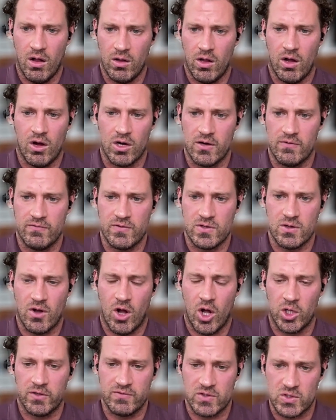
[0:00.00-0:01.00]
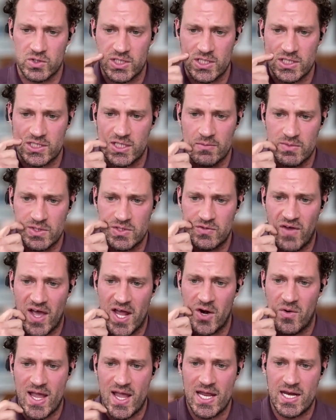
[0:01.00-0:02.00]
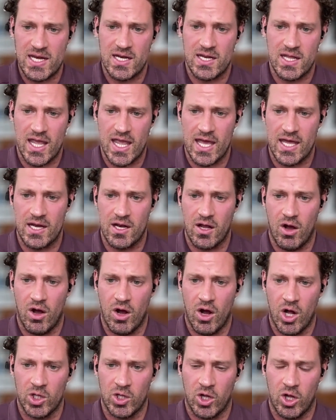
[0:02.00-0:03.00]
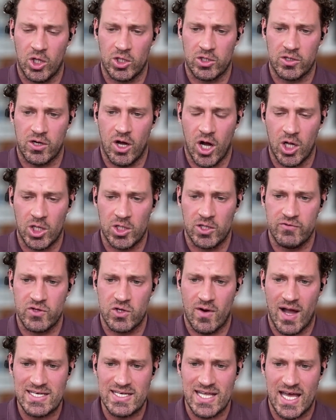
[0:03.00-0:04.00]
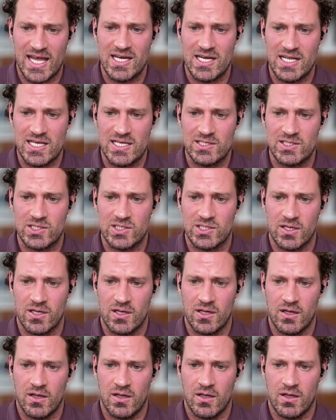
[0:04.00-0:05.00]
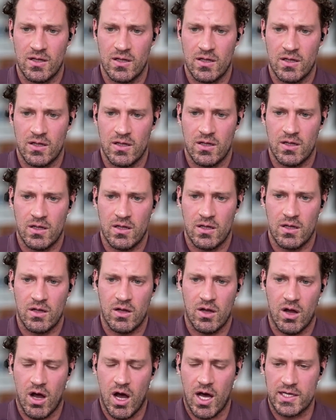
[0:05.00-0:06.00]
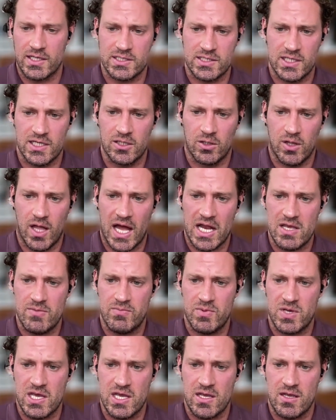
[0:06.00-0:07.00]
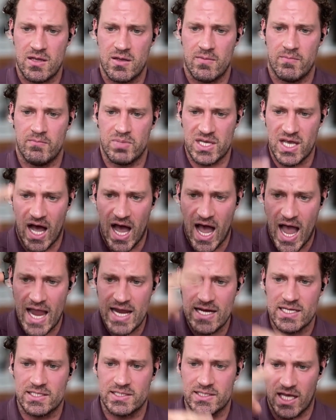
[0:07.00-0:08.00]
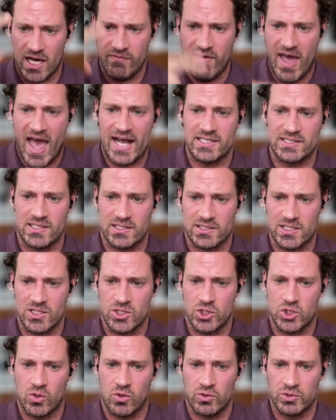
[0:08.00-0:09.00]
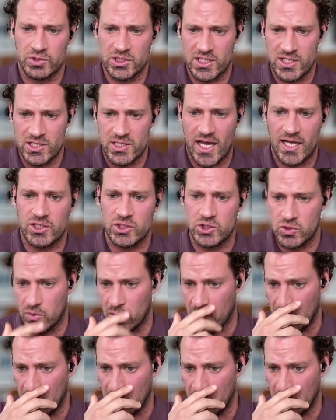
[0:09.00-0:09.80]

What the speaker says: of your systems federated and all of your identities on a single IDP behind a set of access controls, contextual.